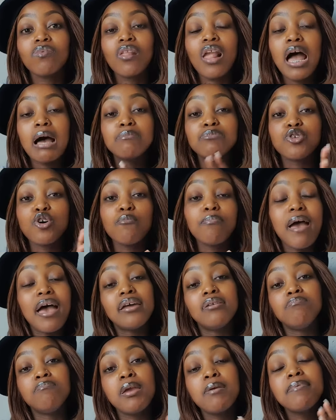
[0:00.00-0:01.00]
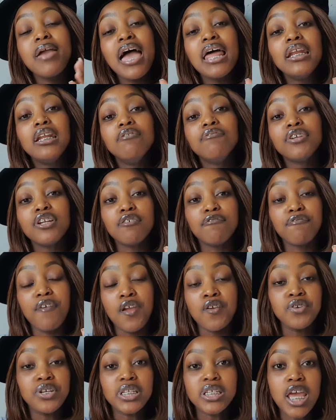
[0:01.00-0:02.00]
I'm so bad. Maybe I live in a
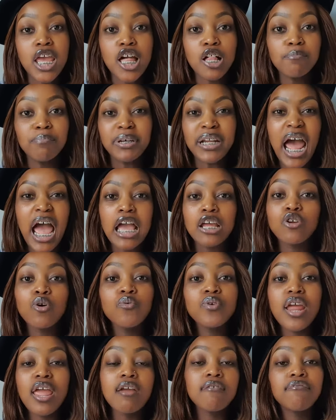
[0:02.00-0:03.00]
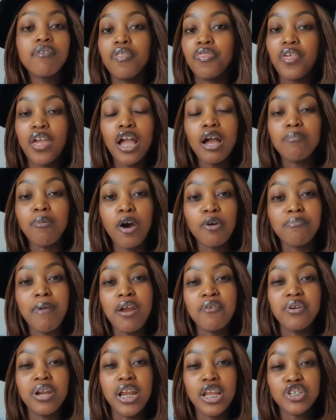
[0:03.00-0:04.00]
fairy tale, but I don't ever think about my
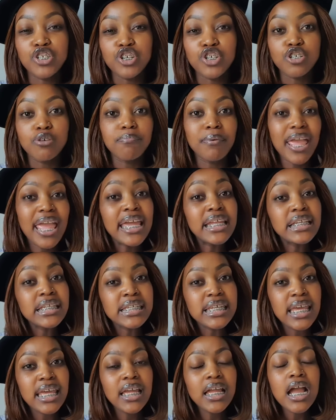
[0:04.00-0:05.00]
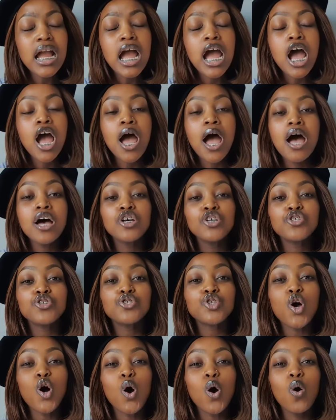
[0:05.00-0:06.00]
relationship ending.
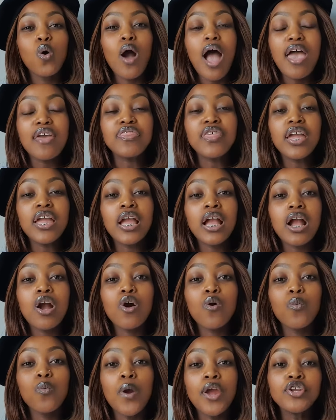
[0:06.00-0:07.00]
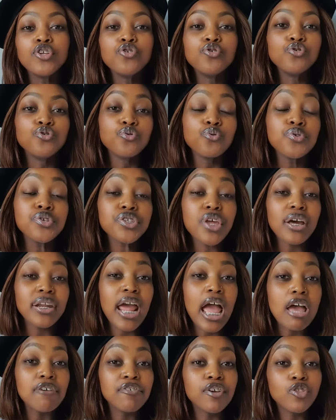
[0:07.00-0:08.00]
So I think when you do start
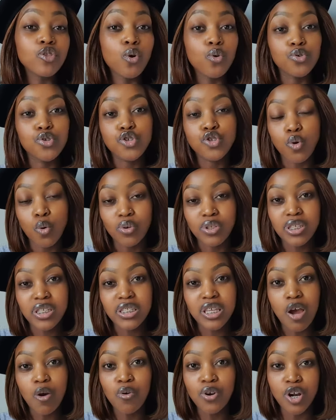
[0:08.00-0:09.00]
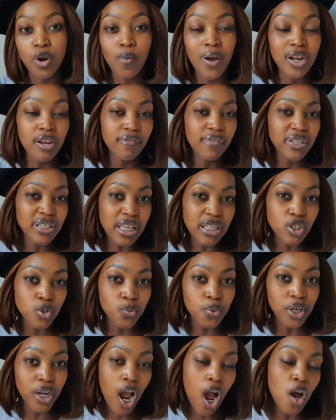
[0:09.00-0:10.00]
having those thoughts, Sahore, what if it doesn't
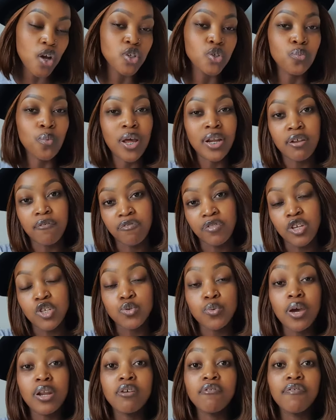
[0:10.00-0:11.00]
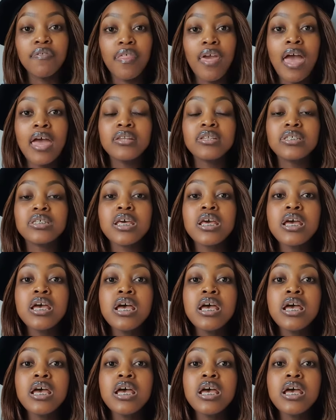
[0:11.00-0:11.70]
work out? What if this? What if that?